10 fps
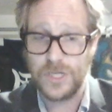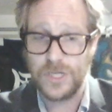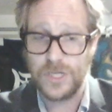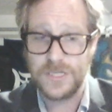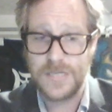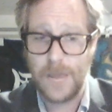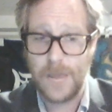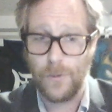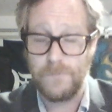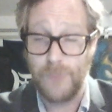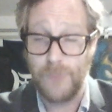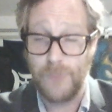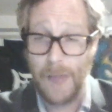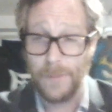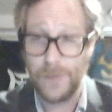which is they were
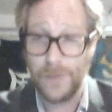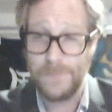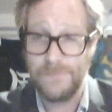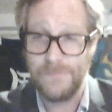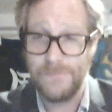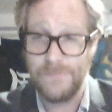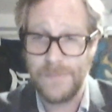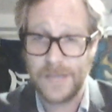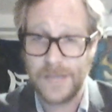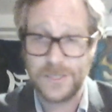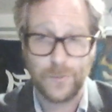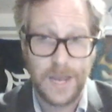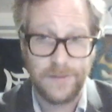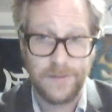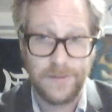probably mixed
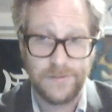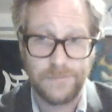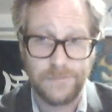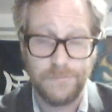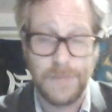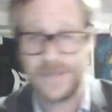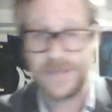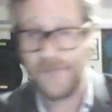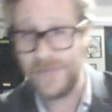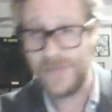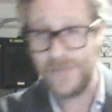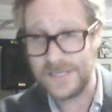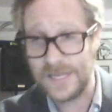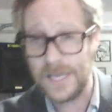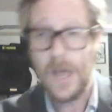race, mixed
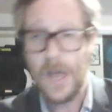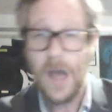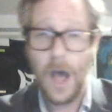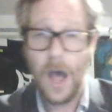ethnicity.